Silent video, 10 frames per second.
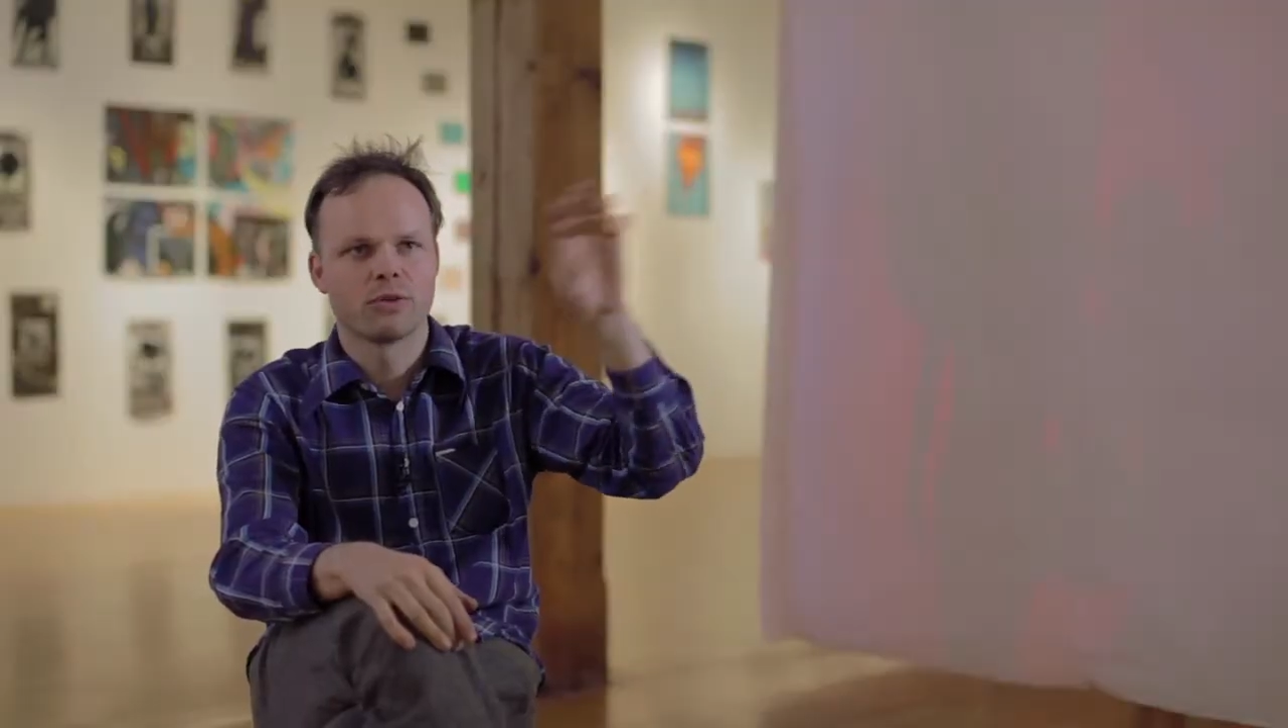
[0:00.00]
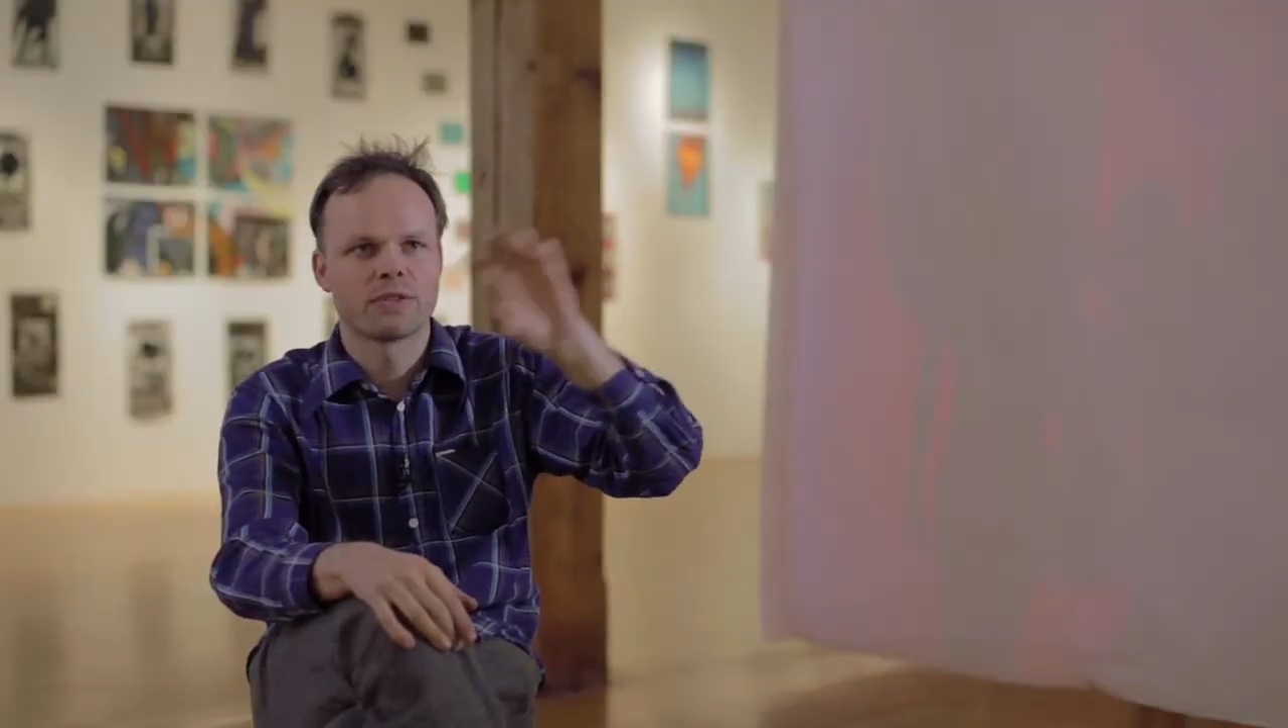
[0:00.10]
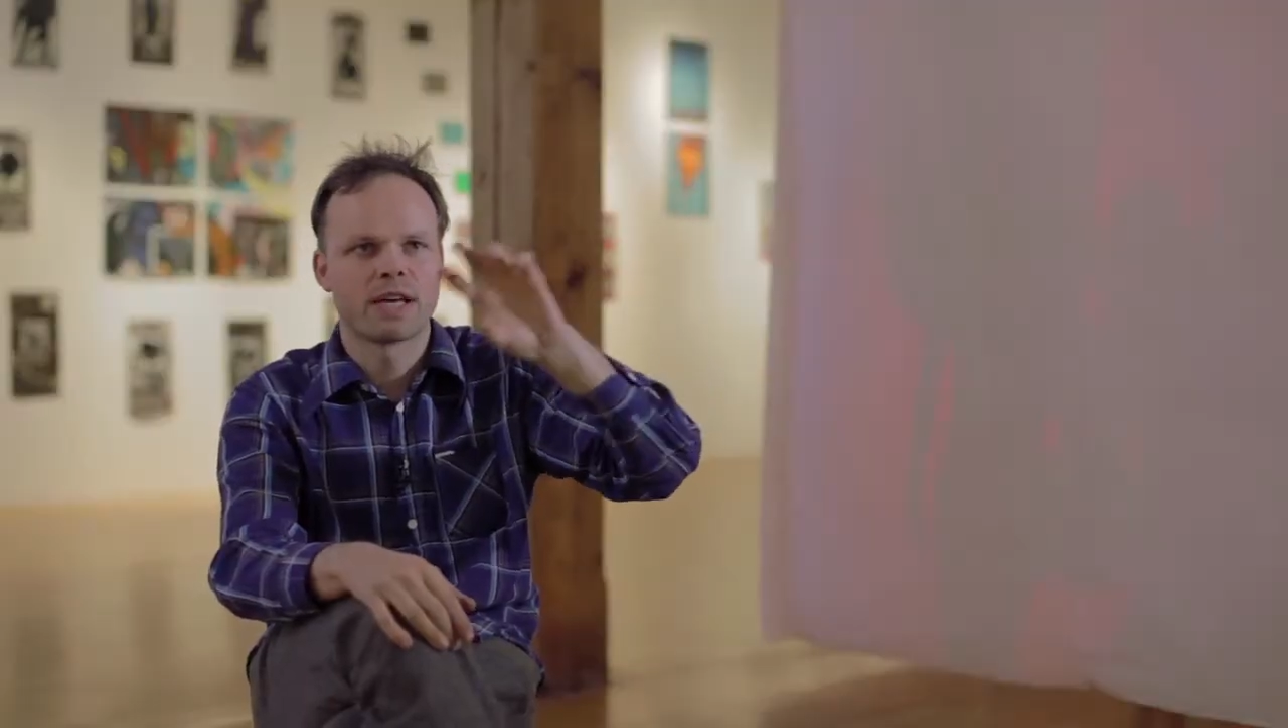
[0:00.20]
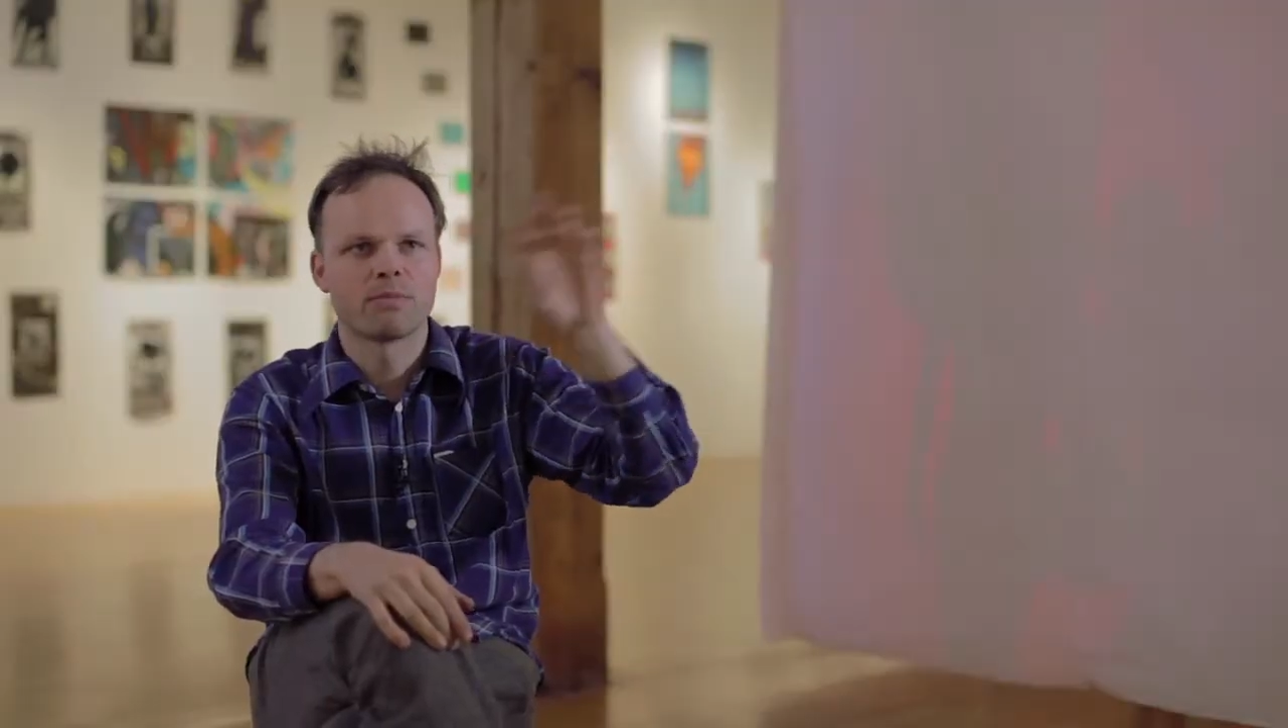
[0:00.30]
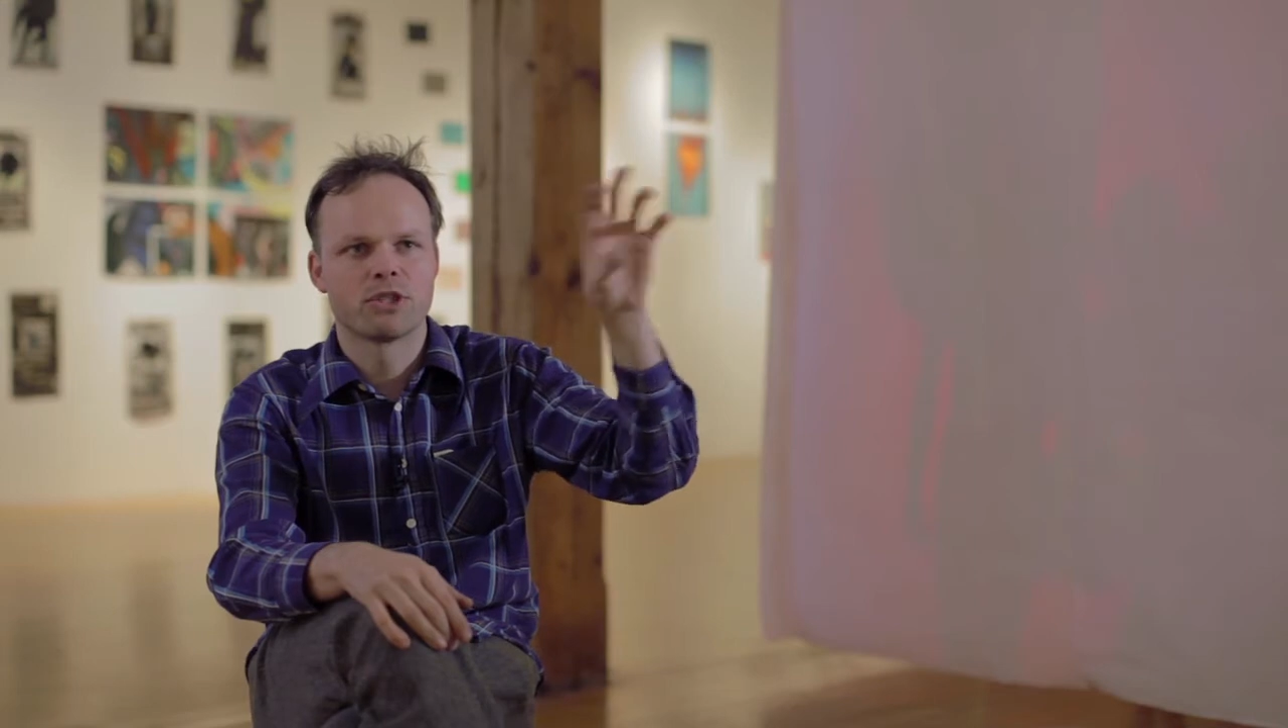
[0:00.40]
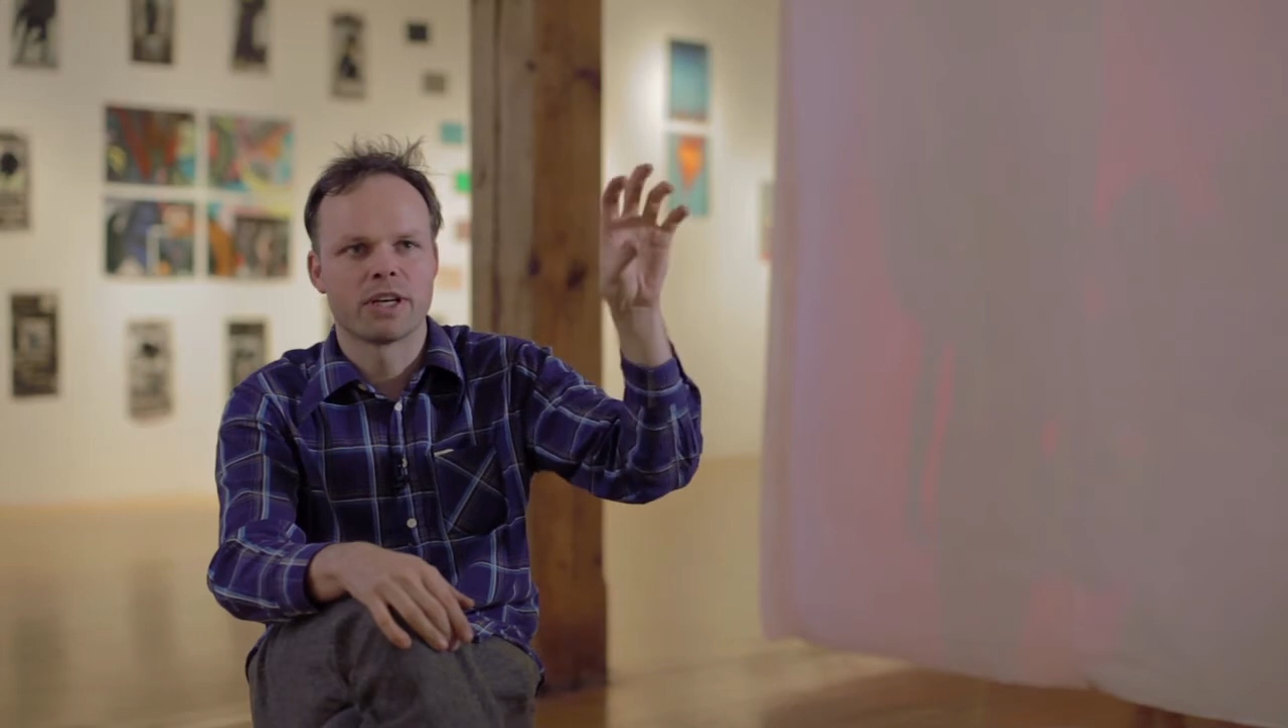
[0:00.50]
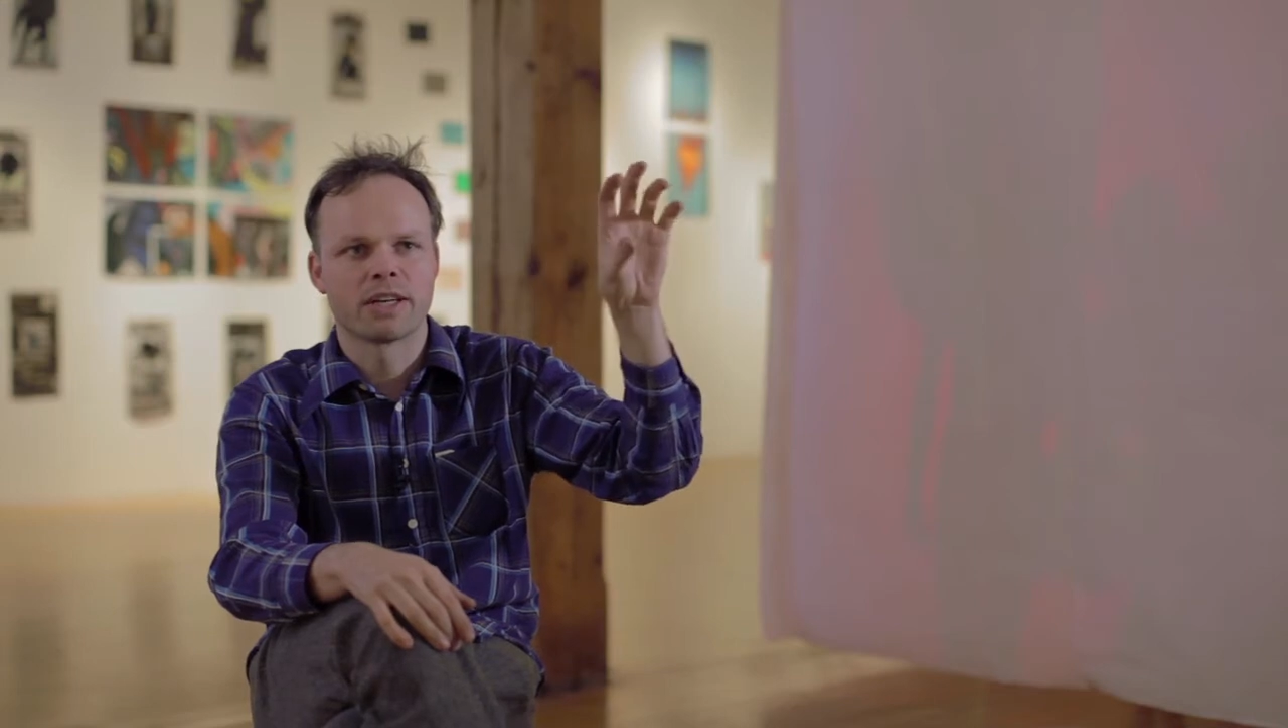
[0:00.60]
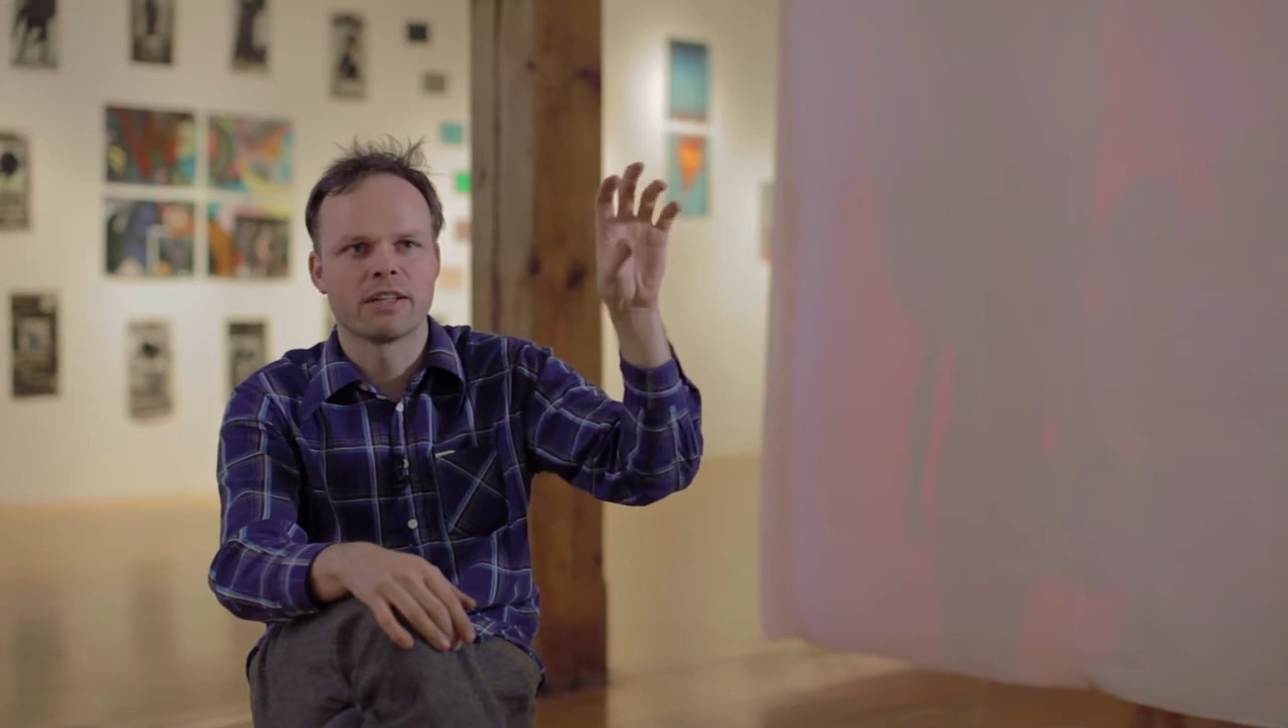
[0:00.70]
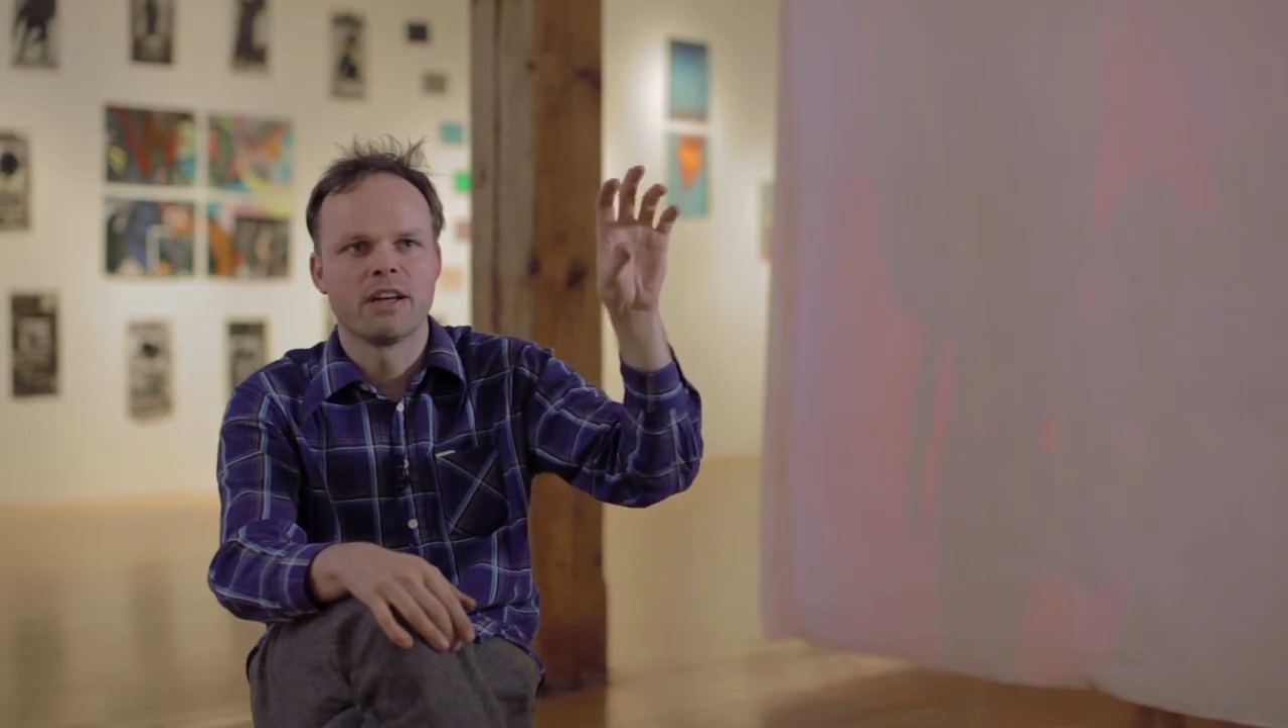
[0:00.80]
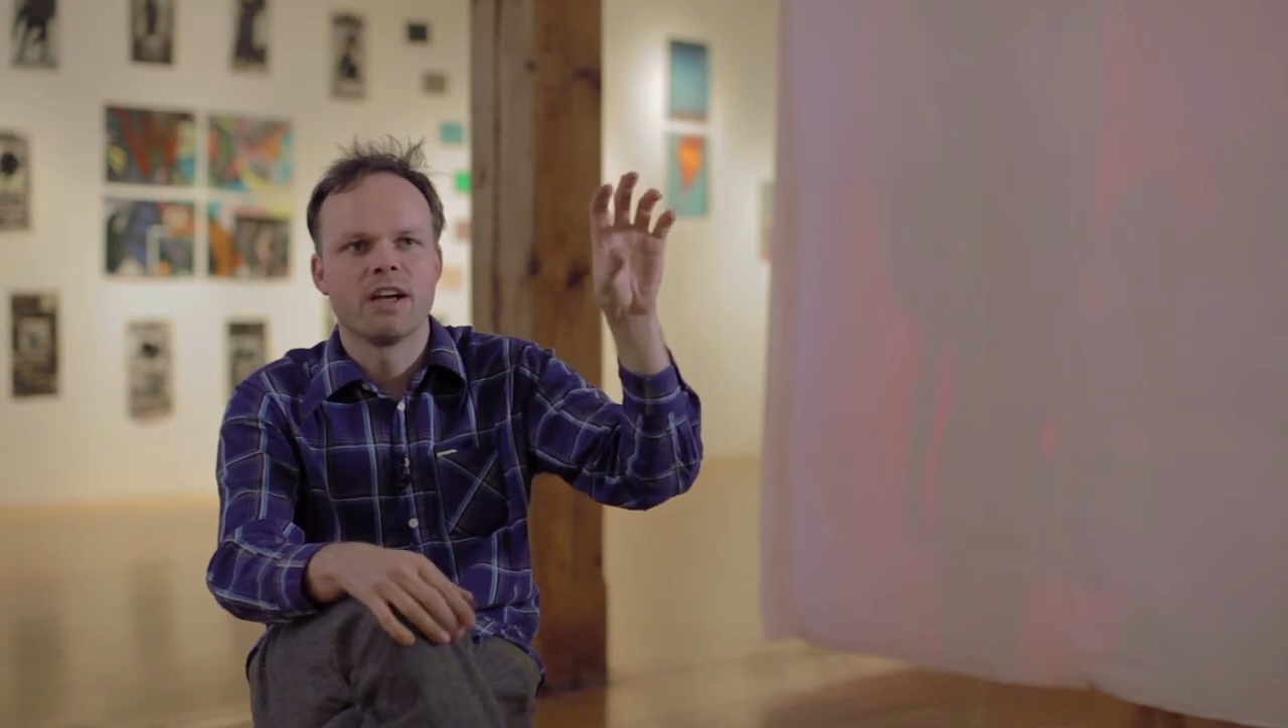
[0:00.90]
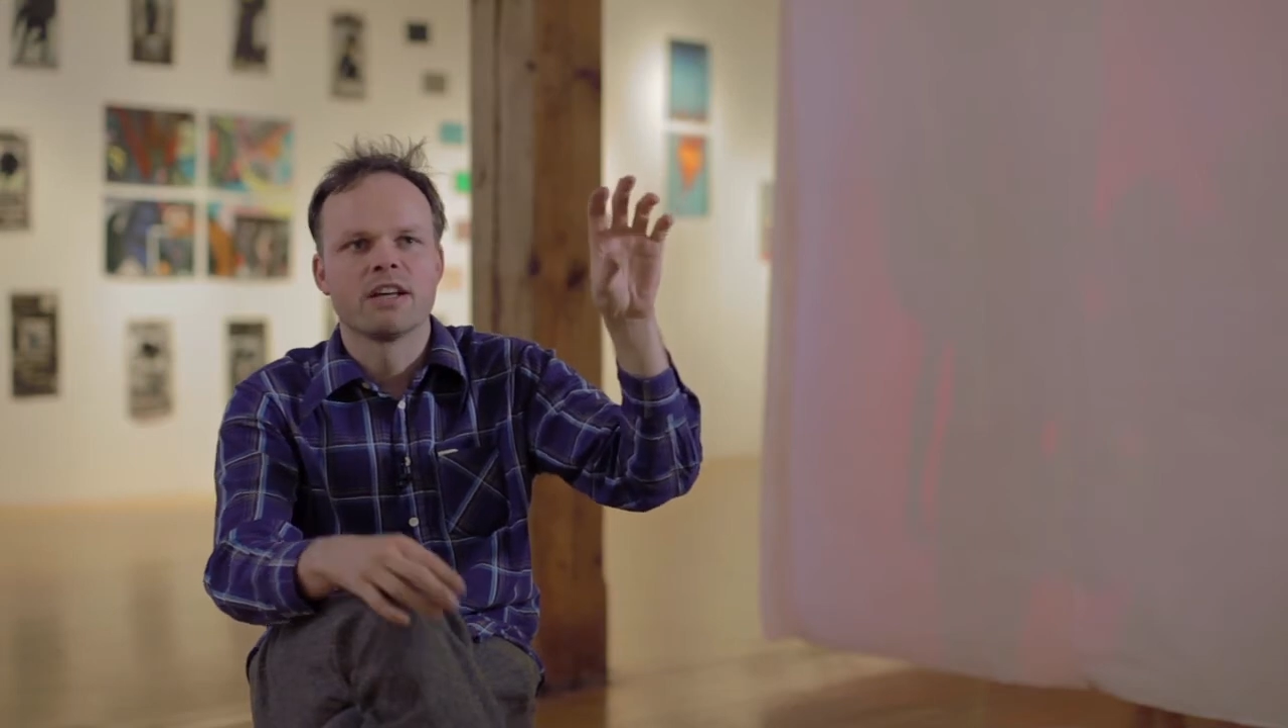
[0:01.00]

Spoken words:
of subject.